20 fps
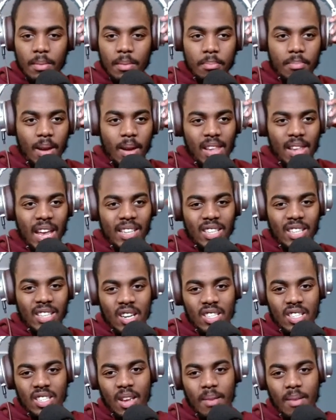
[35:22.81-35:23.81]
Probably like
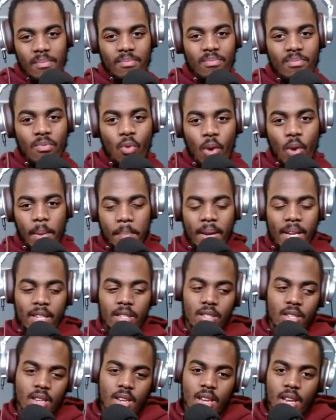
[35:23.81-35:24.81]
30 something, 40
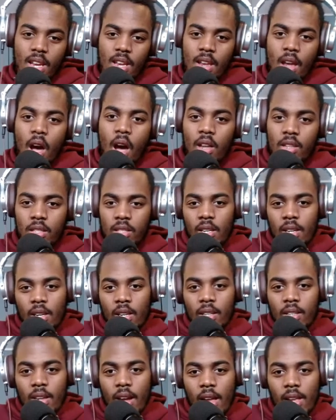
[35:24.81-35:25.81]
minutes. Yeah,
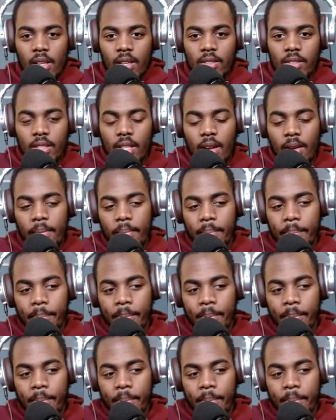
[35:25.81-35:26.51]
y'all a little something.